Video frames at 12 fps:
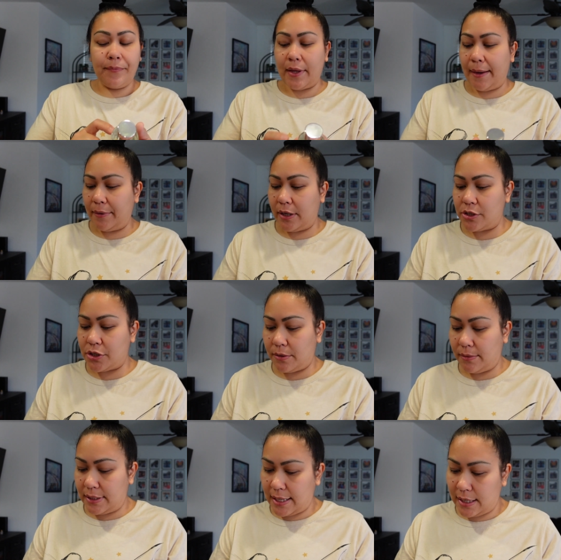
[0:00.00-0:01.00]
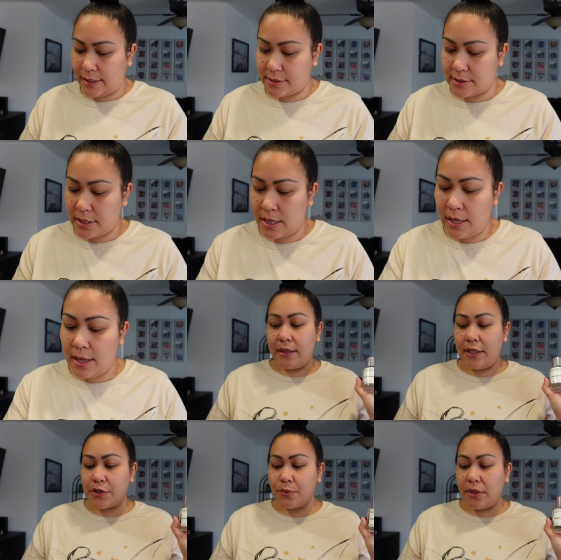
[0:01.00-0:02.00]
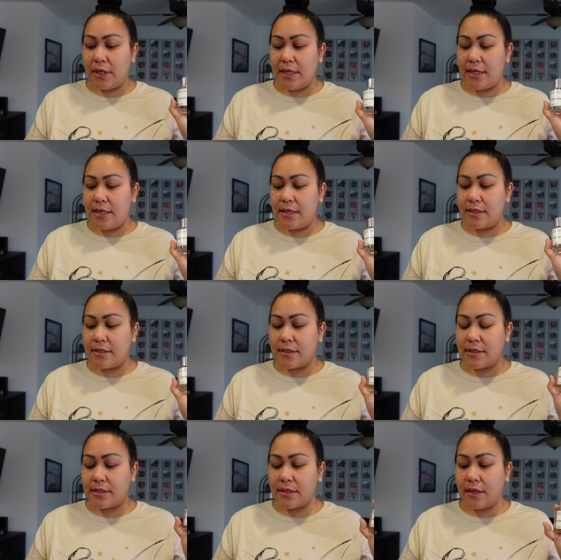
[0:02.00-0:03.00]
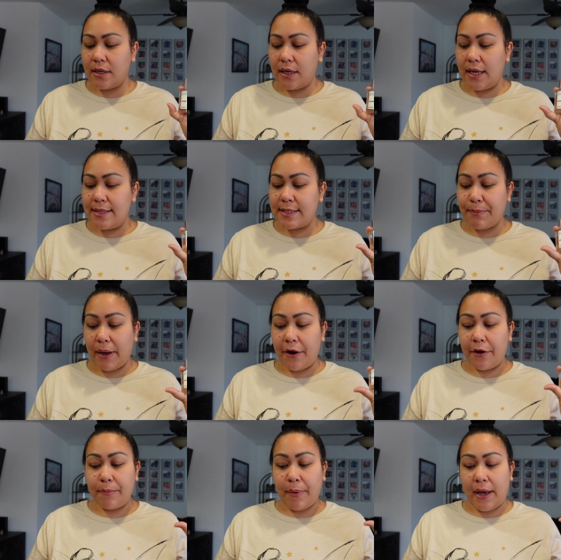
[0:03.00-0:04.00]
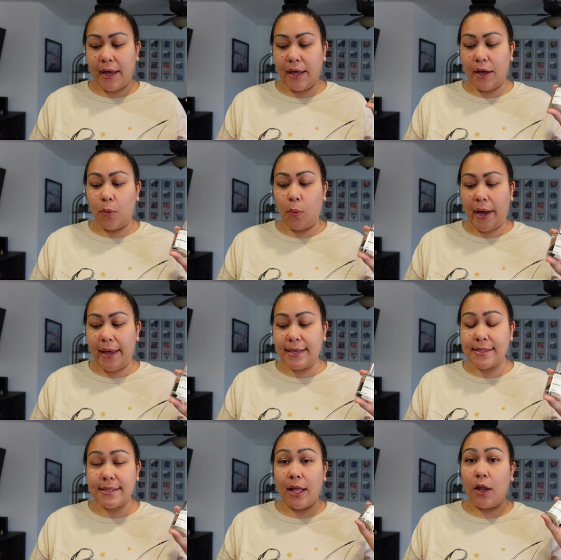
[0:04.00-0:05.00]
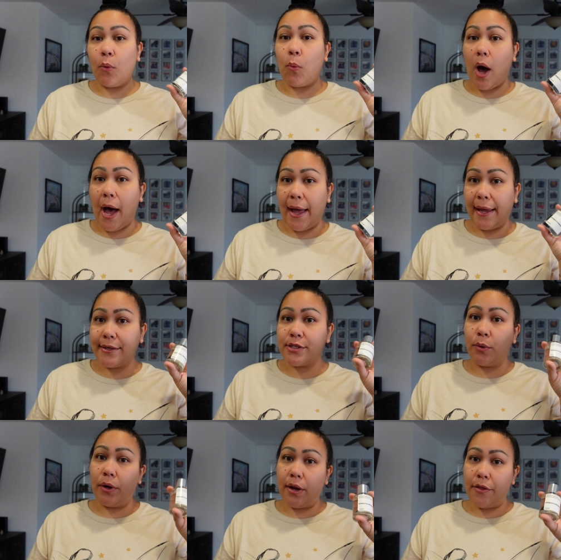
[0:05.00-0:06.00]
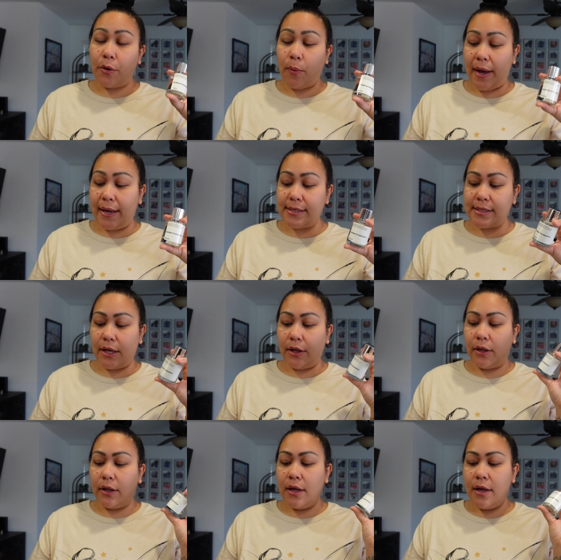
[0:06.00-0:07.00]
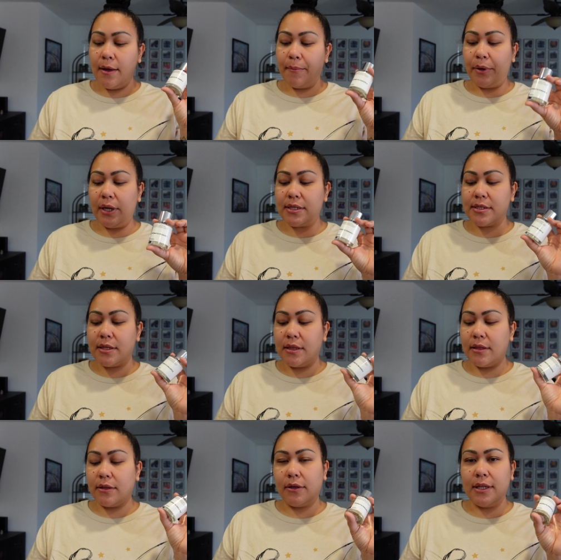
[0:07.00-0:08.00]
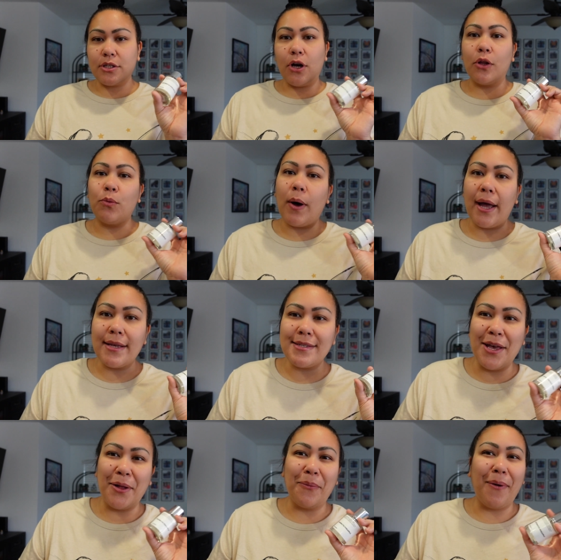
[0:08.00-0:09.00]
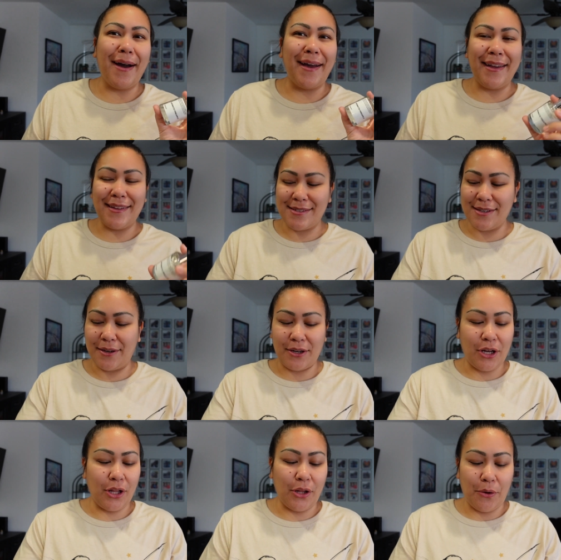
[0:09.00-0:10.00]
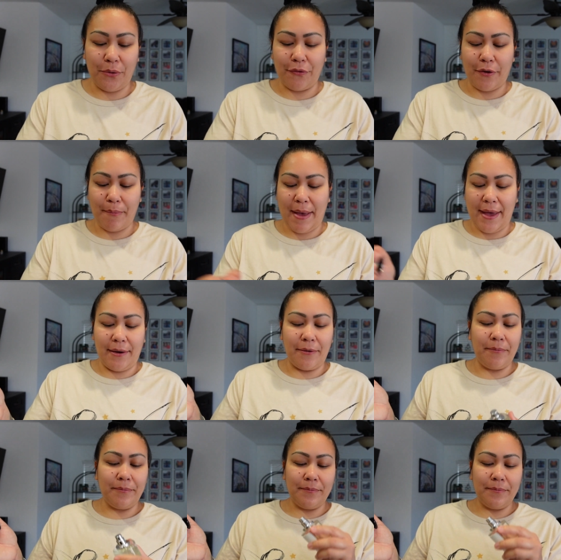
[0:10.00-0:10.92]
I'm not sure what that is. This one is inspired by YSLY, so another YSL, but it's it's called YSLY. It's a cologne for men.